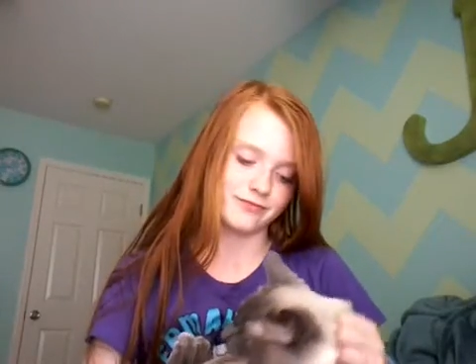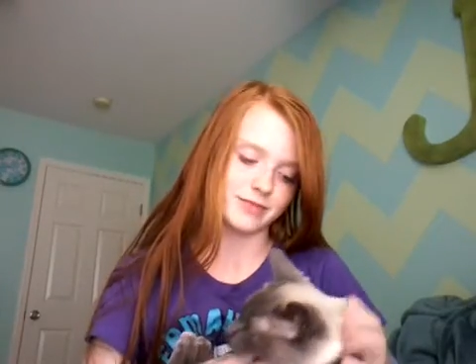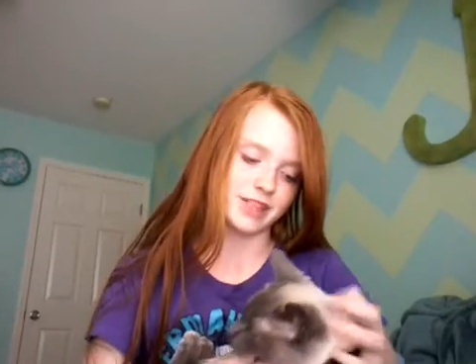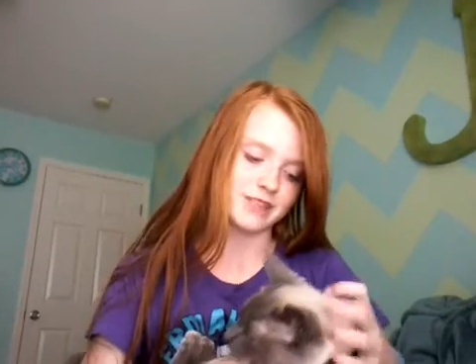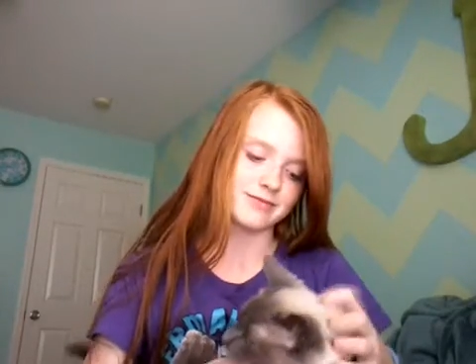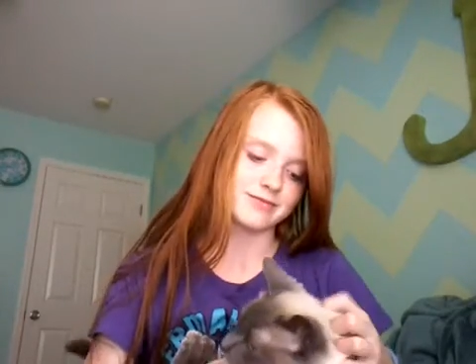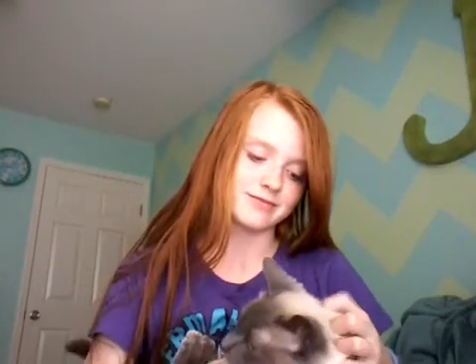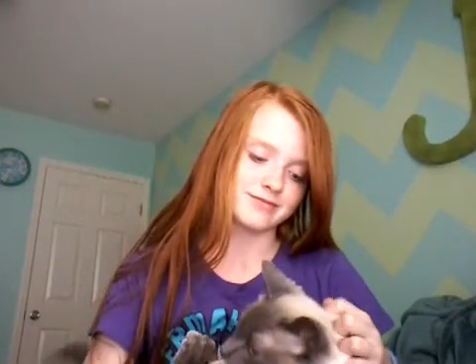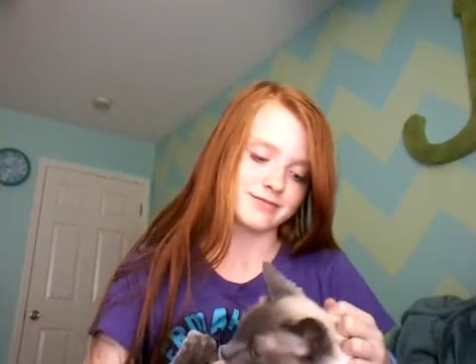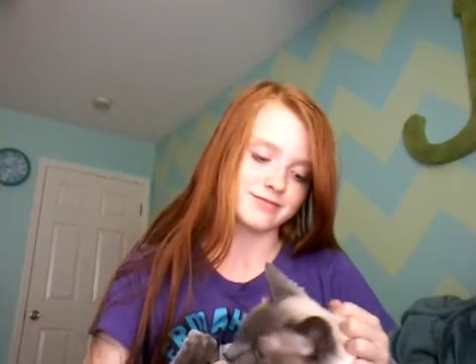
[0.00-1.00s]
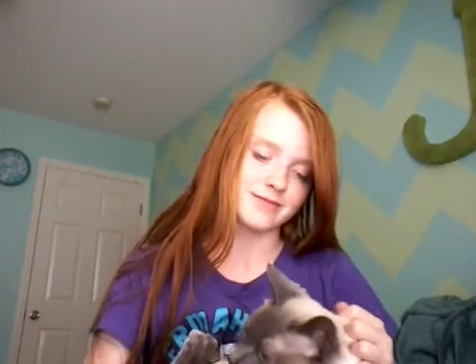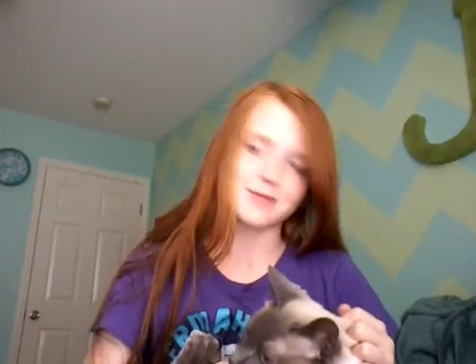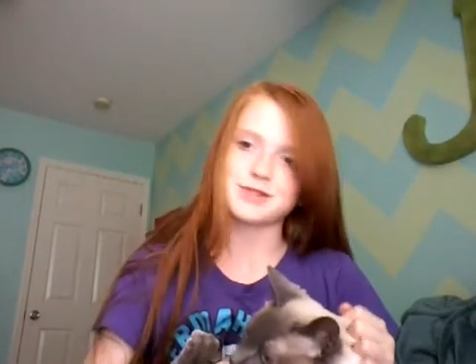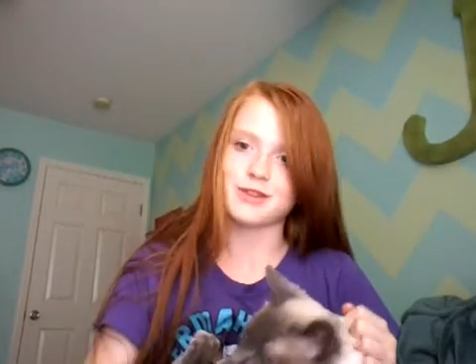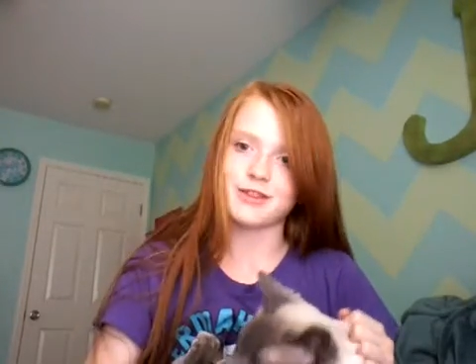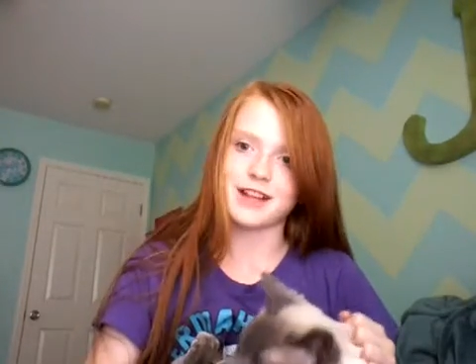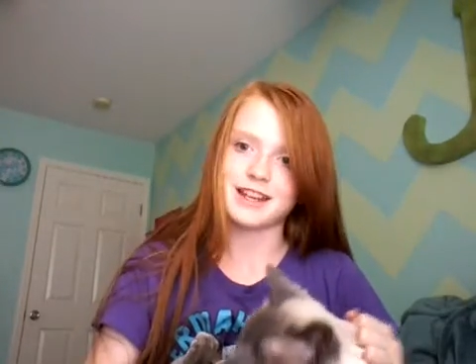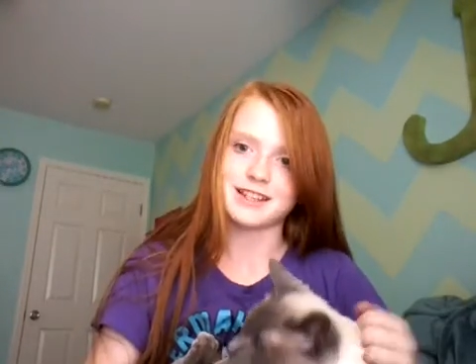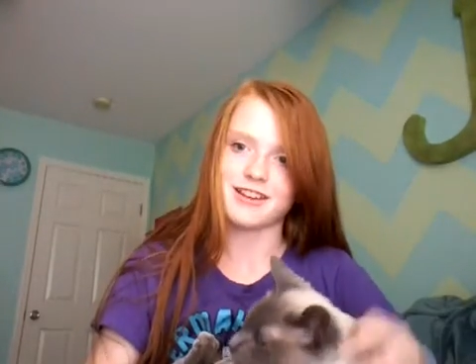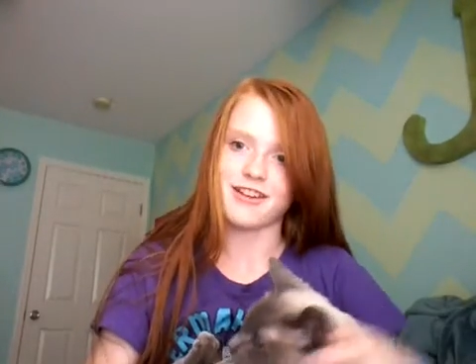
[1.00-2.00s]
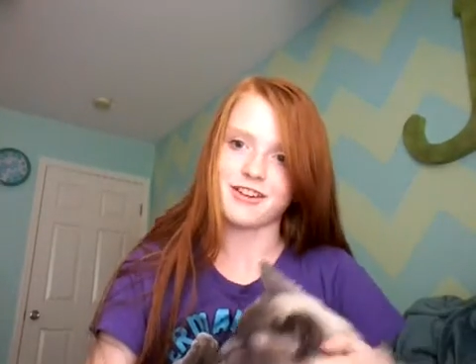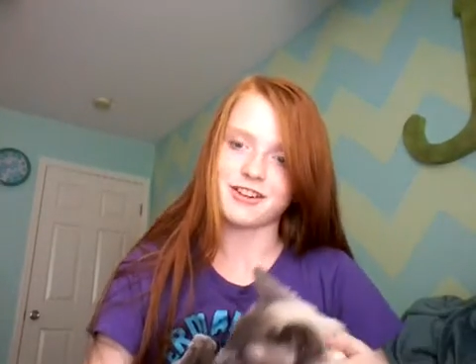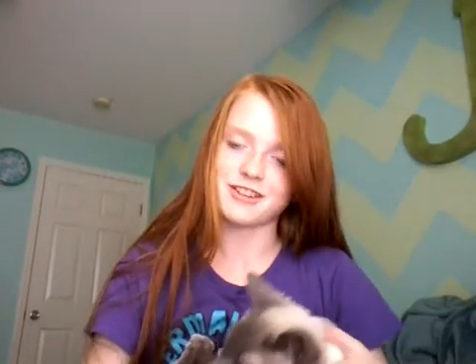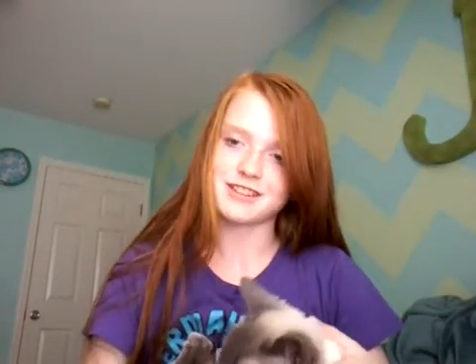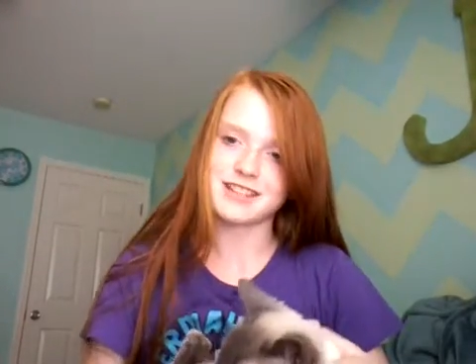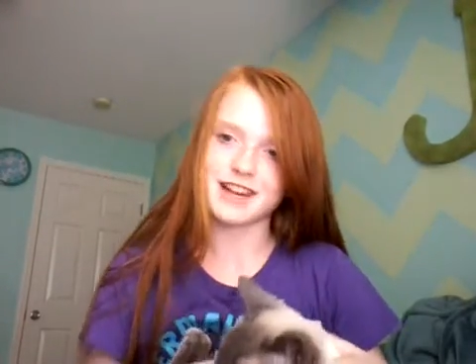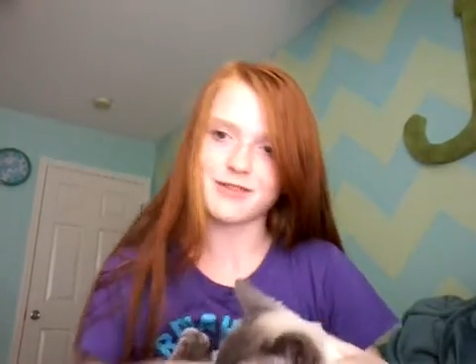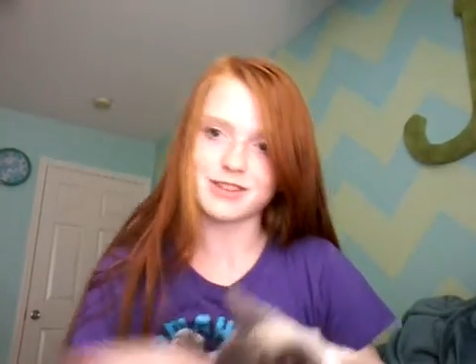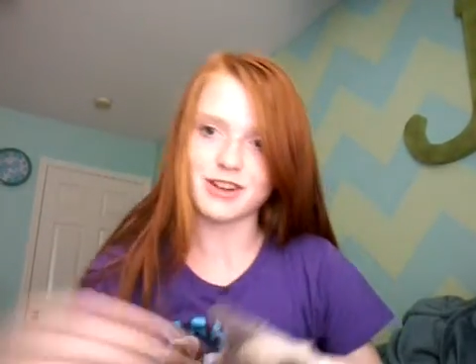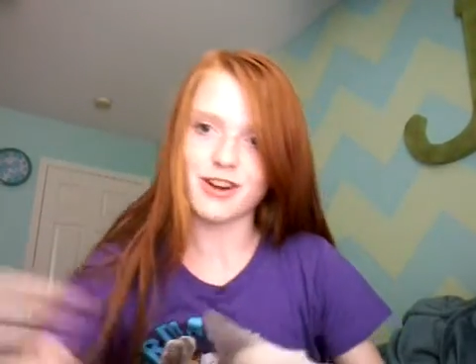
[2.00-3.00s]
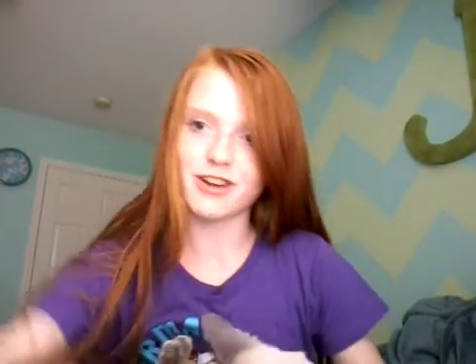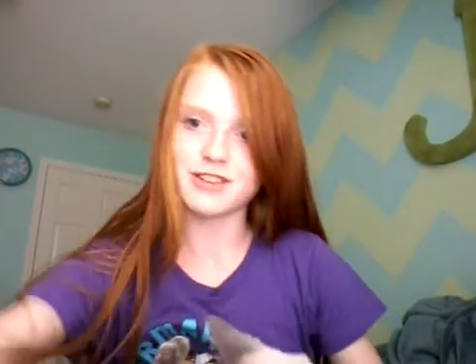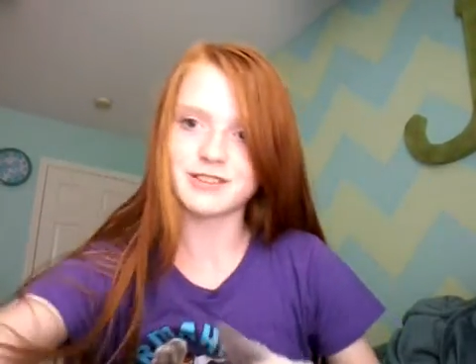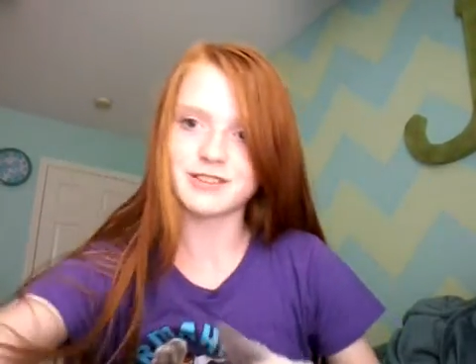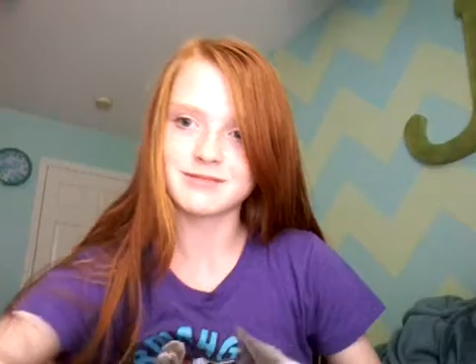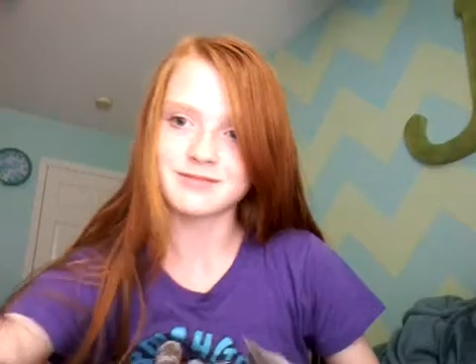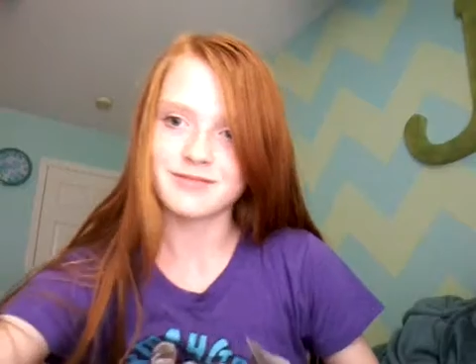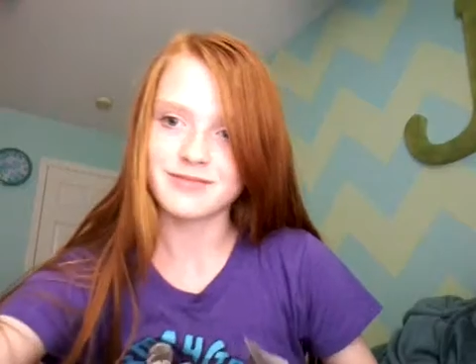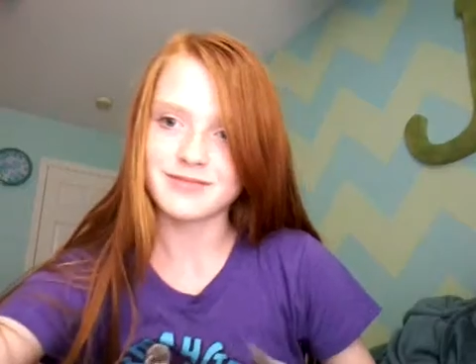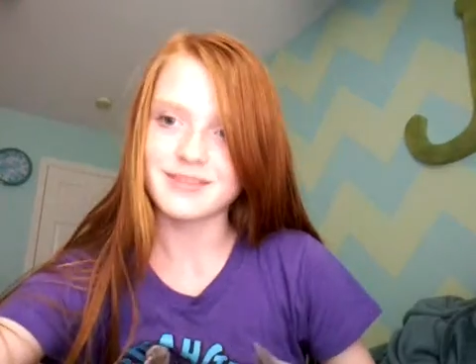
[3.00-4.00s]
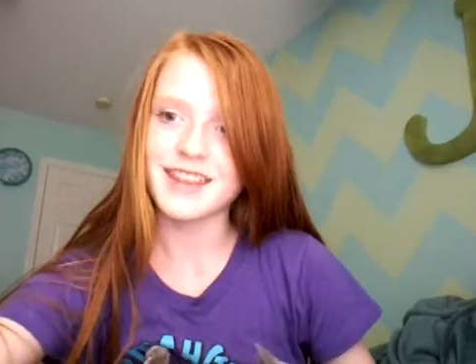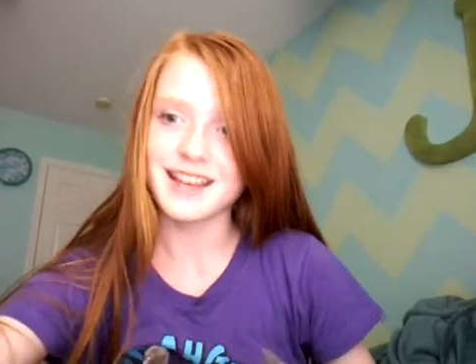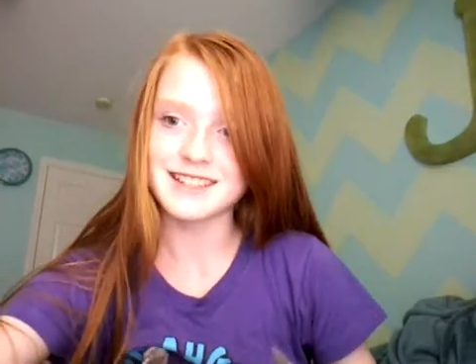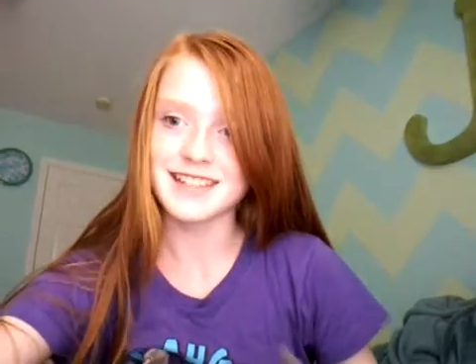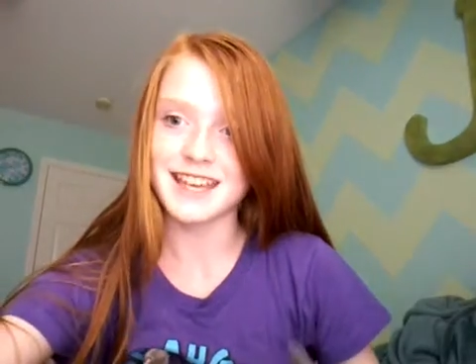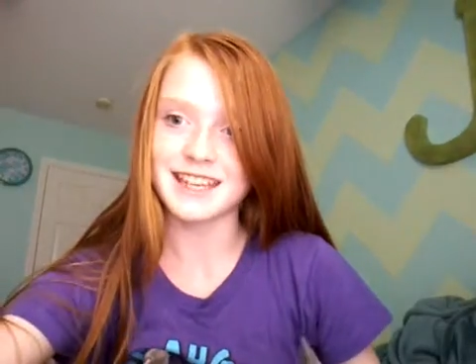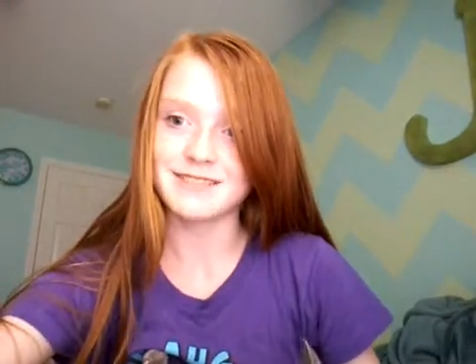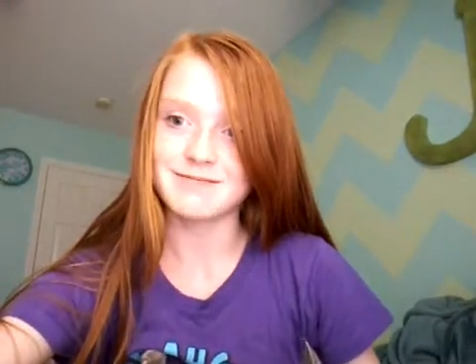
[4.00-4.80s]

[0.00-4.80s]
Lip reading: But I'm so glad I got her instead of a dog. Next kitty.